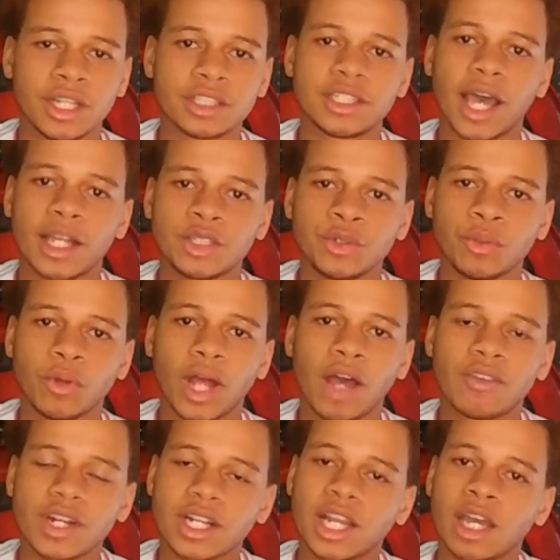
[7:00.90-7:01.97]
the attachment will
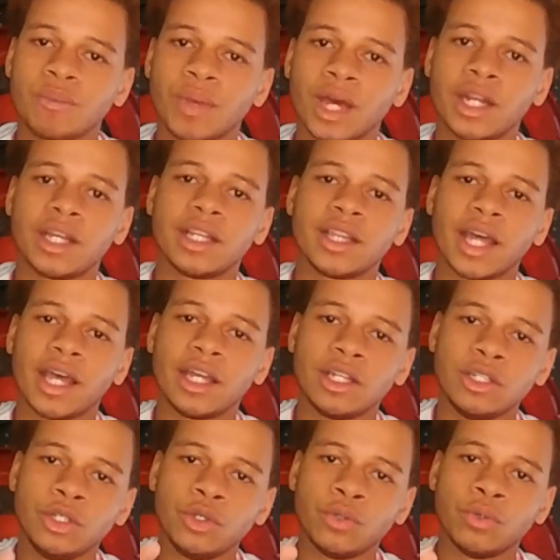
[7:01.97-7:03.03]
have a clamp on it
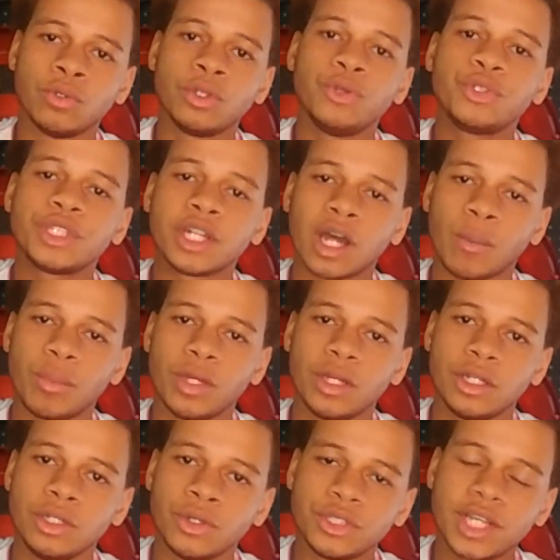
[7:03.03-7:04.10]
that you loosen up,
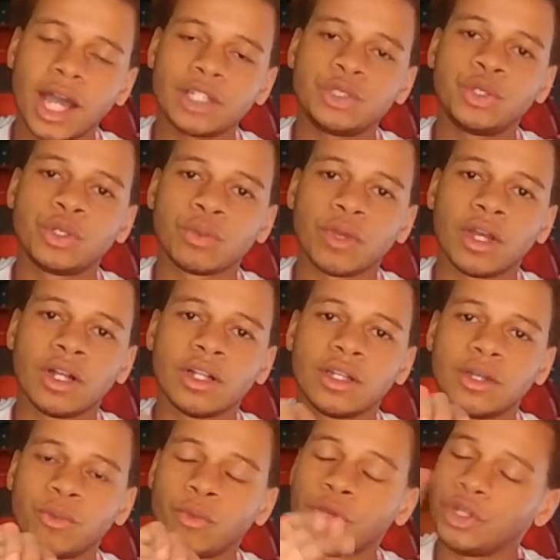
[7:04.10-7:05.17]
you attach to the rail
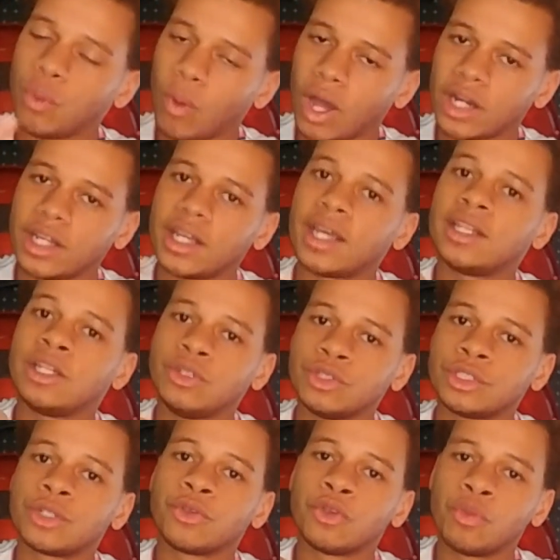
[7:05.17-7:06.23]
where you want it, and then you
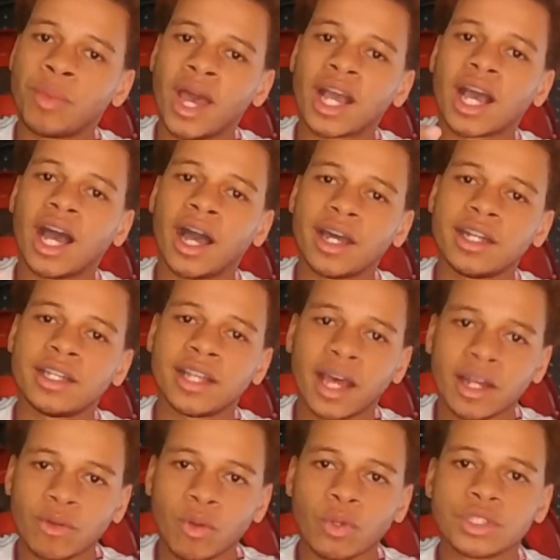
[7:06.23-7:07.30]
screw back on, and
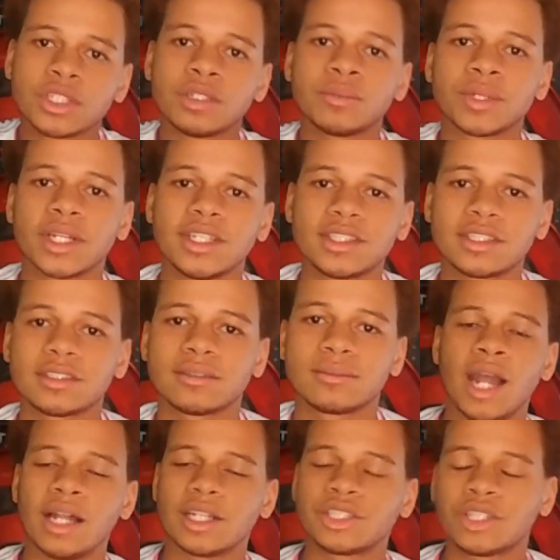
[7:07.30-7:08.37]
that holds it in place.
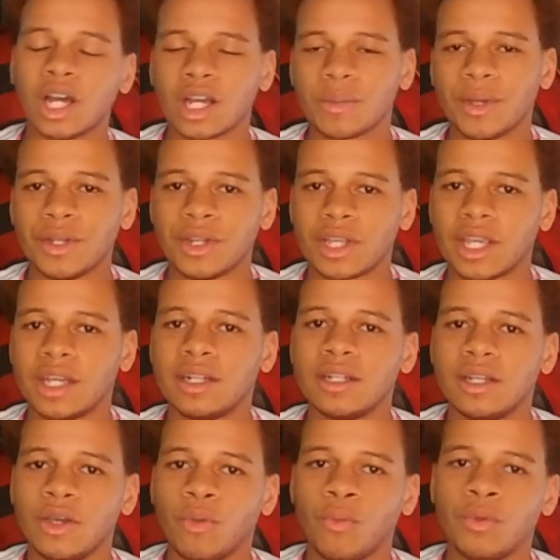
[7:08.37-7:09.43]
Now let's talk about your kit.
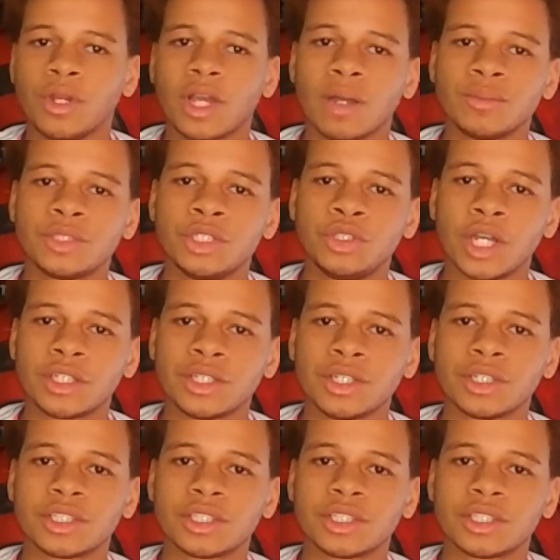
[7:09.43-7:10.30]
When it comes to dressing